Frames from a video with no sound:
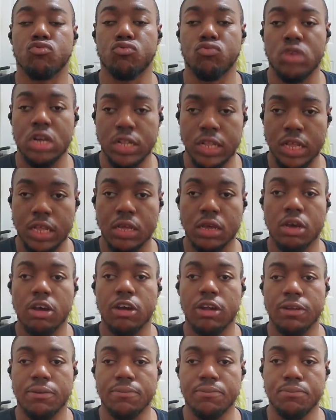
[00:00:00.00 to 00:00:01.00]
really
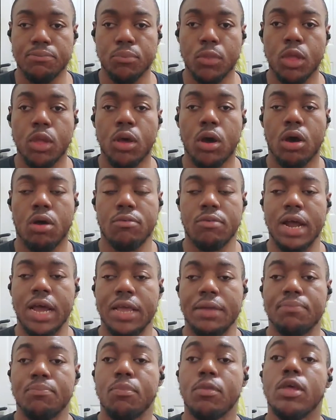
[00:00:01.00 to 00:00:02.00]
good. All
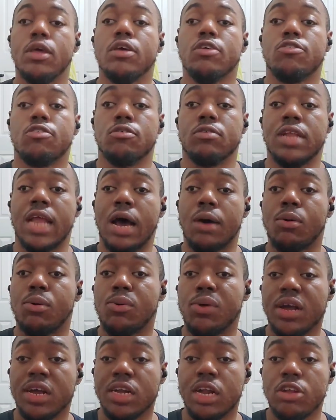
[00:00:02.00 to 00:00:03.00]
right, so now
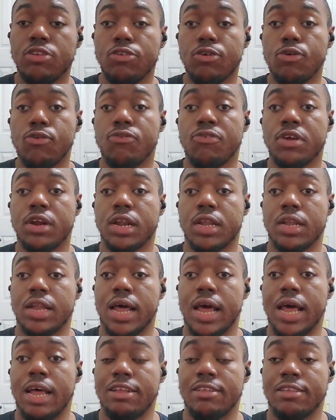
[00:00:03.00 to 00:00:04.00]
what we're going to do for the
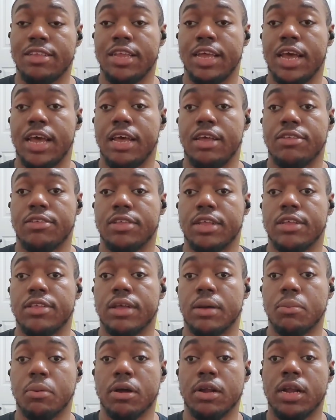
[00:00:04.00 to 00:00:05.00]
last test
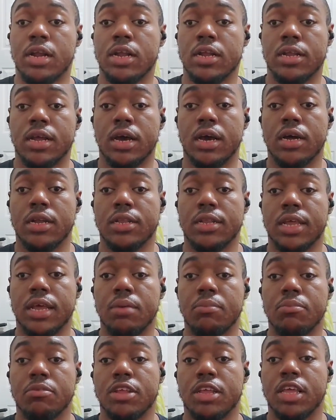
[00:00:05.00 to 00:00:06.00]
is I'm going to
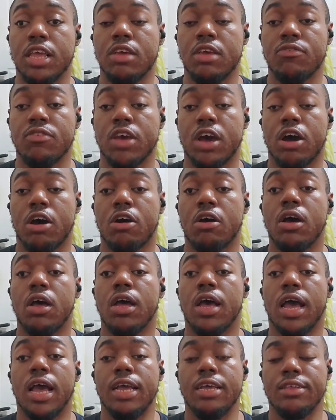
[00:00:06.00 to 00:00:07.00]
attempt to give y'all
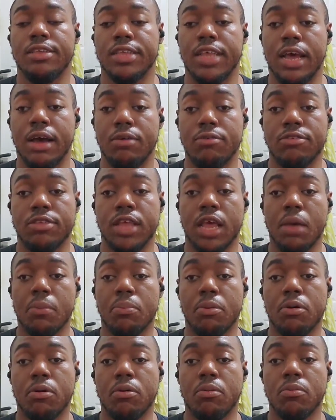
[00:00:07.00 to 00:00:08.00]
a sound
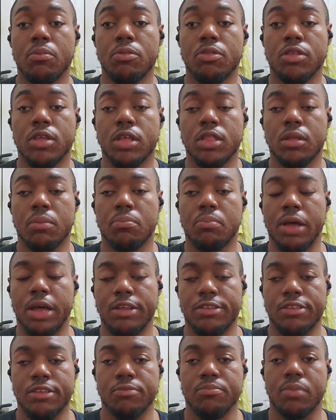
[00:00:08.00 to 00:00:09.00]
sample to the
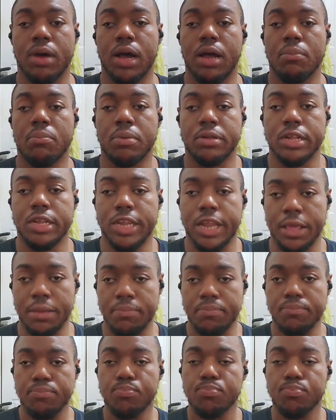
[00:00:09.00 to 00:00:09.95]
best of my ability.